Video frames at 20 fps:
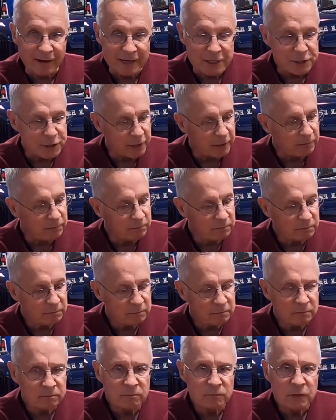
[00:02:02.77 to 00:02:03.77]
engine.
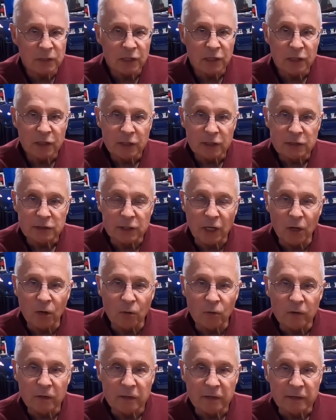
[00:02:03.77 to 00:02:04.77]

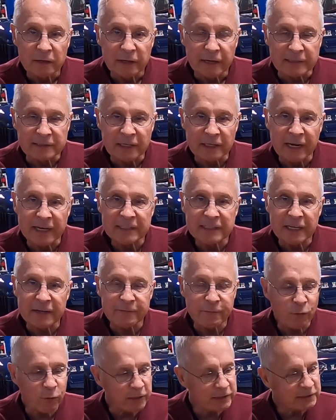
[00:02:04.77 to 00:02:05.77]
So it's a
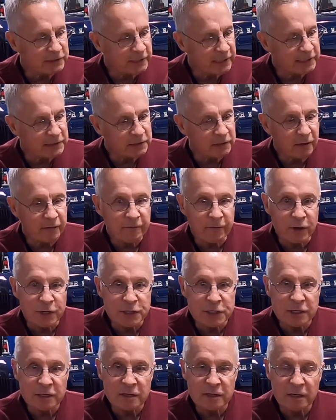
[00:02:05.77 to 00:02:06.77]
1946
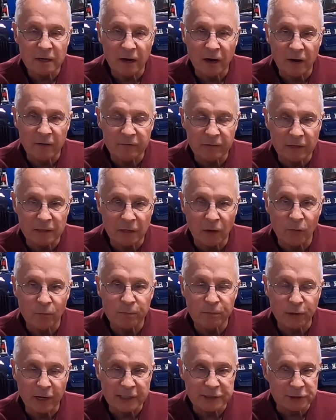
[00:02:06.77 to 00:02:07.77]
version of a low
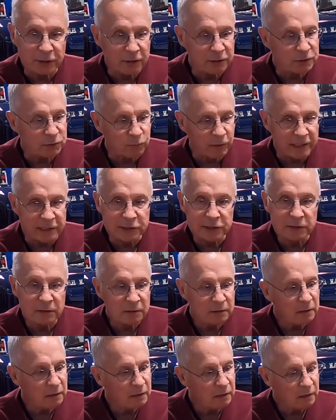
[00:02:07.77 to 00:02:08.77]
pressure switch.
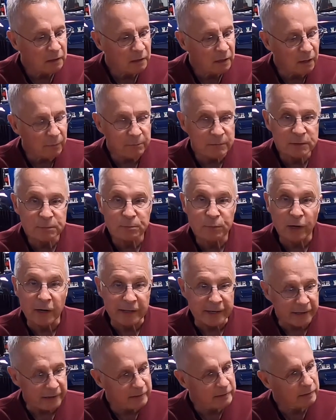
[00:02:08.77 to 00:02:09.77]
It's
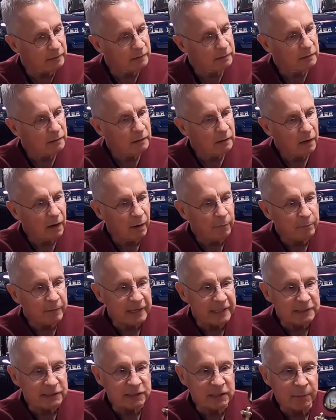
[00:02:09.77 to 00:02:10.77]
brilliant.
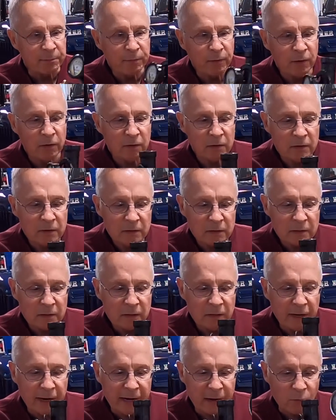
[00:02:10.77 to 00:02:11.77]
It's simple
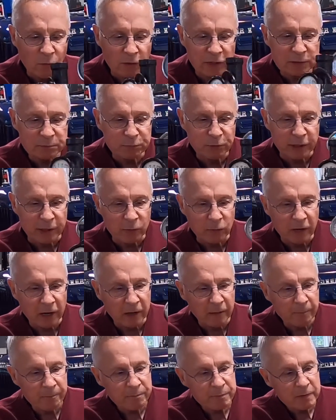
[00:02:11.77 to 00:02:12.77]
and it works pretty
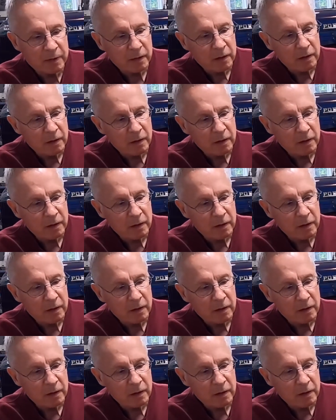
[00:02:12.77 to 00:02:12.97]
well.